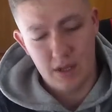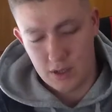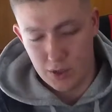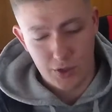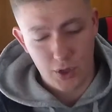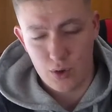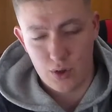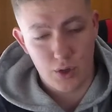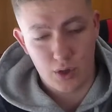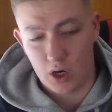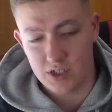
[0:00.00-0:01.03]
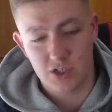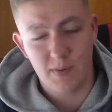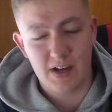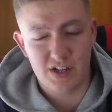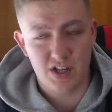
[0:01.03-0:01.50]
you do, you guys are
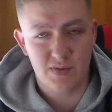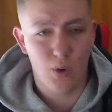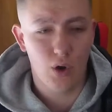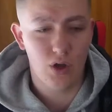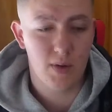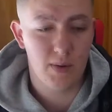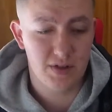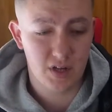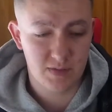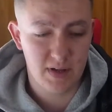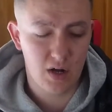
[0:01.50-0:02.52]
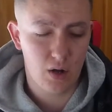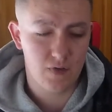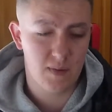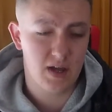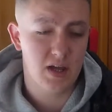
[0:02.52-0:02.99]
smashing the support at the moment. It does mean a lot
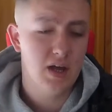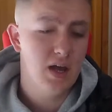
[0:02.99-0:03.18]
to me.